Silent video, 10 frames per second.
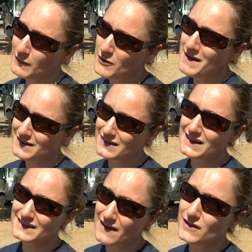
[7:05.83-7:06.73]
what romantic
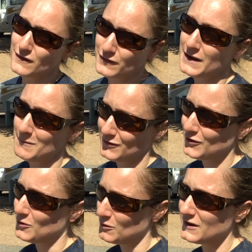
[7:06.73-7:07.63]
things I've done for him
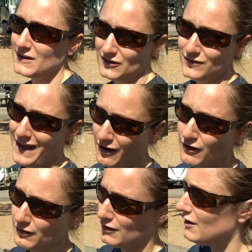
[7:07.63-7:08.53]
too, because it's fair.